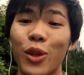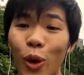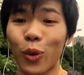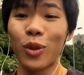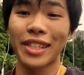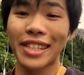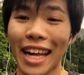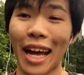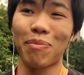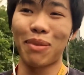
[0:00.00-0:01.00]
Don't
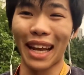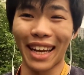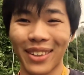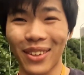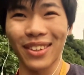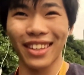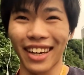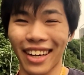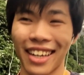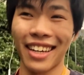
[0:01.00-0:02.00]
start playing
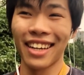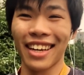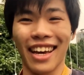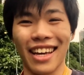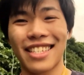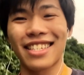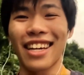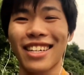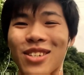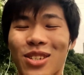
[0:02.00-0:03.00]
Dota. It
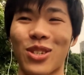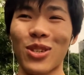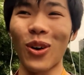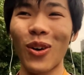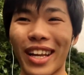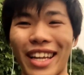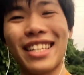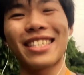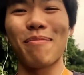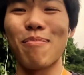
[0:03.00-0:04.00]
sucks your soul and
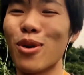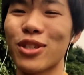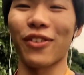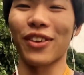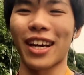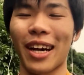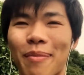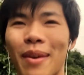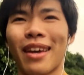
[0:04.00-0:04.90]
eats up most of your time.